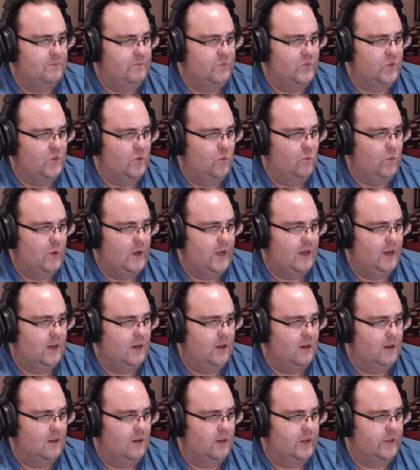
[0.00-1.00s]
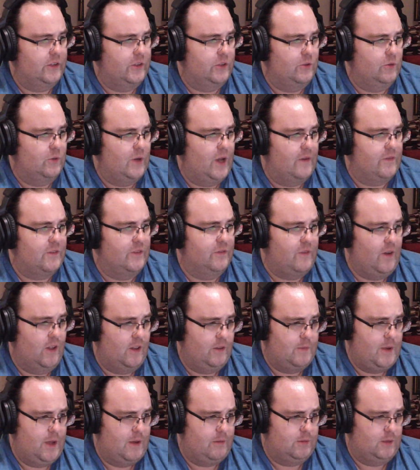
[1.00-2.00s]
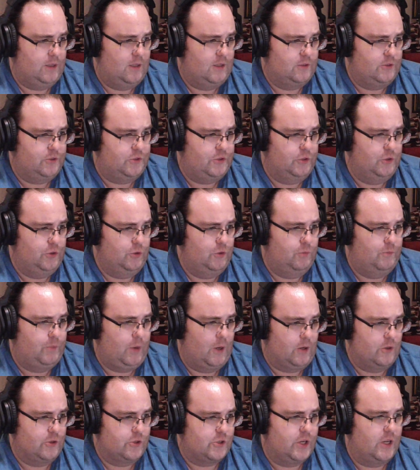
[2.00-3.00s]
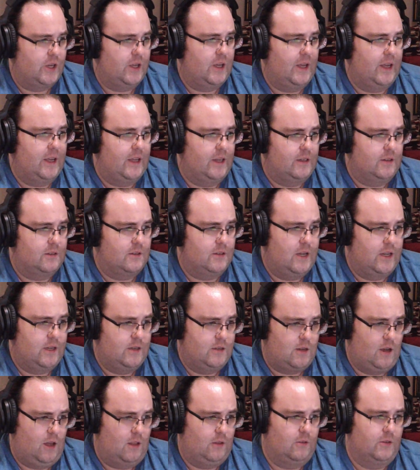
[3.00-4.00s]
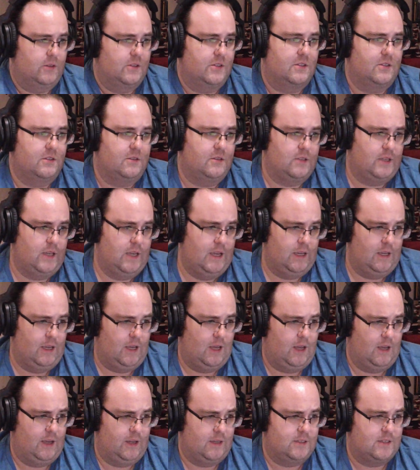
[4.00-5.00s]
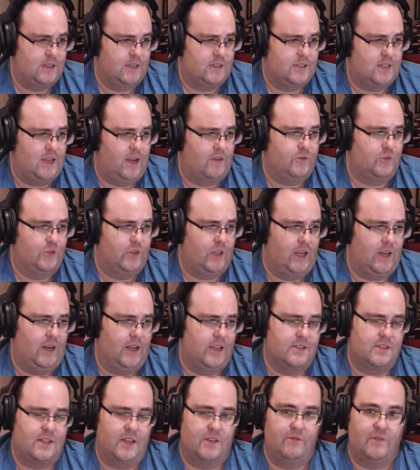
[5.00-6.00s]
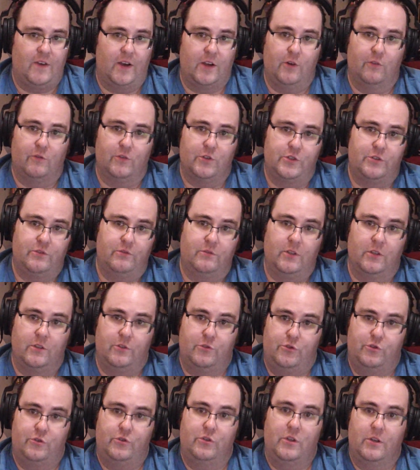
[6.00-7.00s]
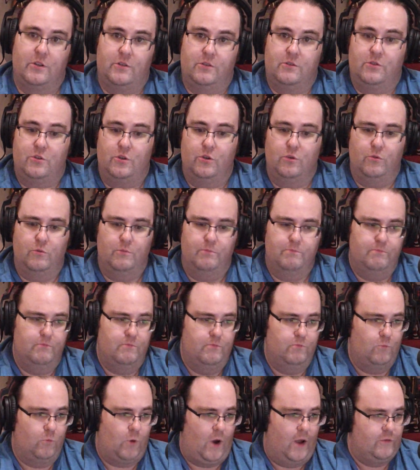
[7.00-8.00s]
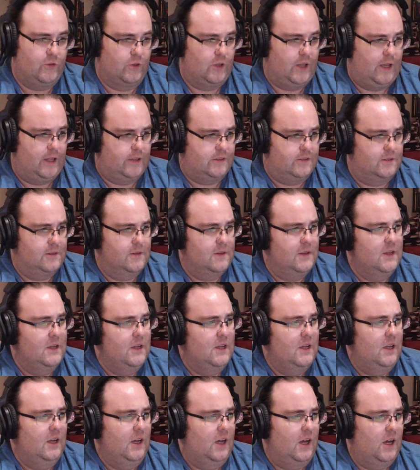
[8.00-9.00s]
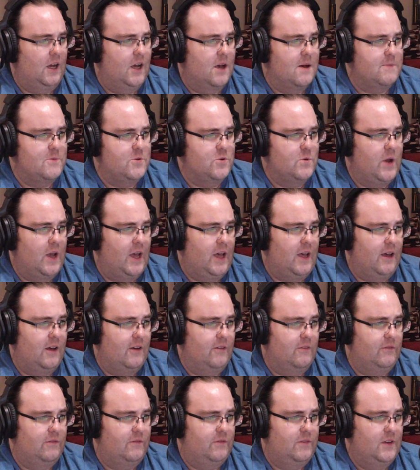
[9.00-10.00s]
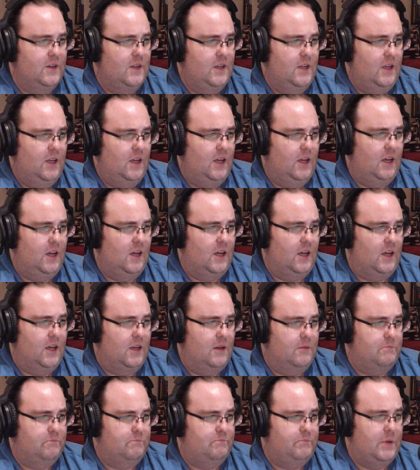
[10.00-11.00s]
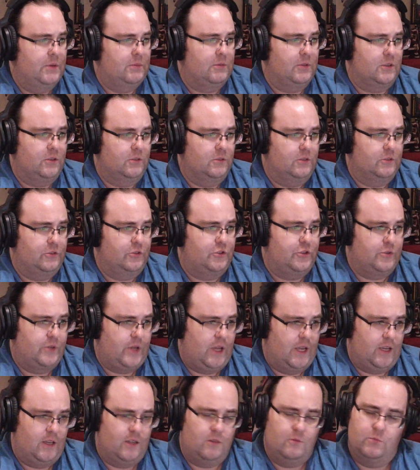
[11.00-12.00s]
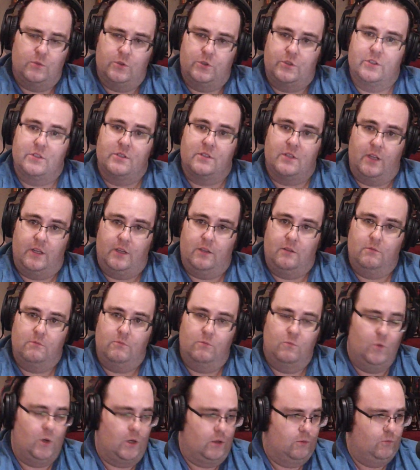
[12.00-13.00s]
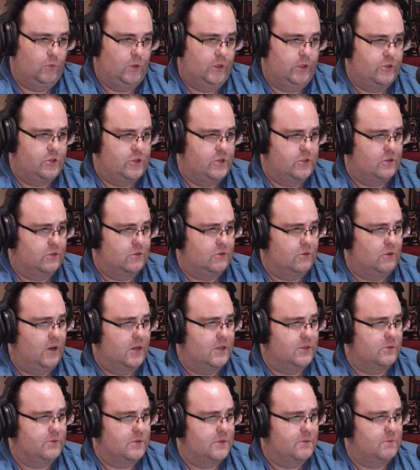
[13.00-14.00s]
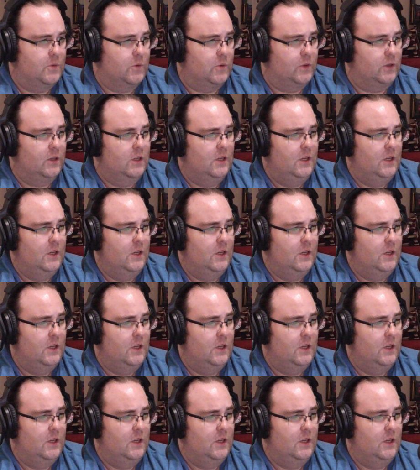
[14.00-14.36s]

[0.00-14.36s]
where you have the fall of Babylon to Persia, and intolerance exists after that as they fight over the two rival gods. You have biblical Judea, which is like when Jesus Christ was born.